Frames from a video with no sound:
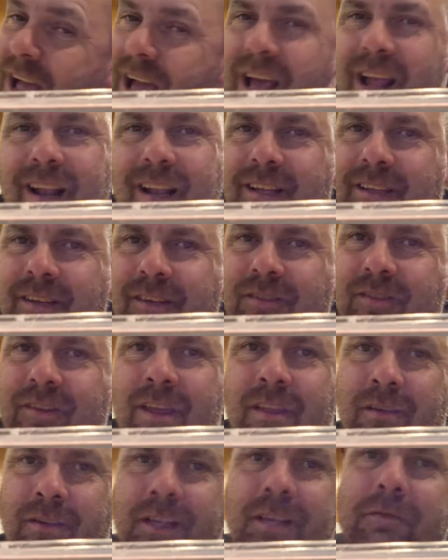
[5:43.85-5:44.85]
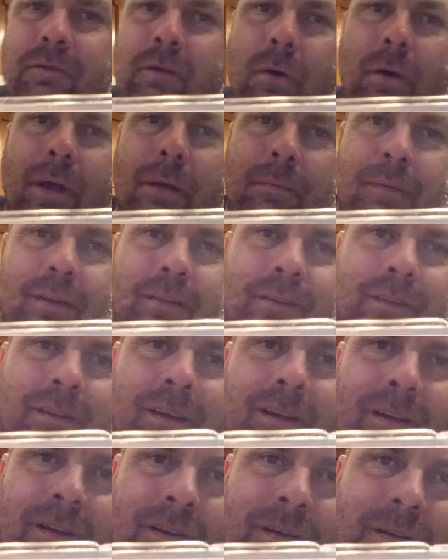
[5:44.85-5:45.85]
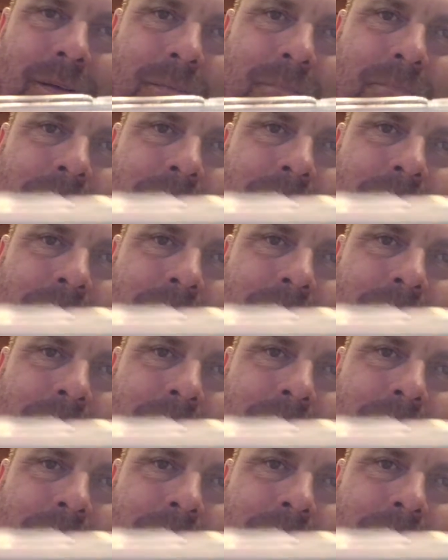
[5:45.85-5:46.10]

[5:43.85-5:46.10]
I like the Southern, even though I'm a